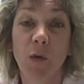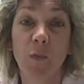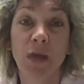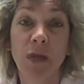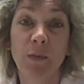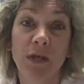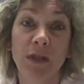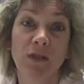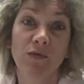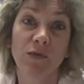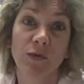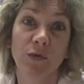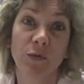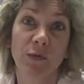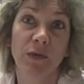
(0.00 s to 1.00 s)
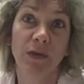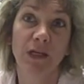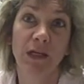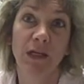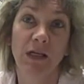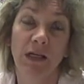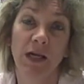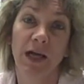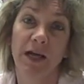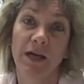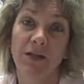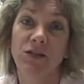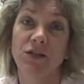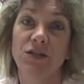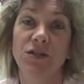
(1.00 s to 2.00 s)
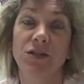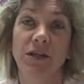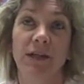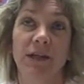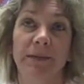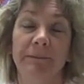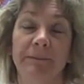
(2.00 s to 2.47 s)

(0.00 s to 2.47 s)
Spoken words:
We went through the ESCH,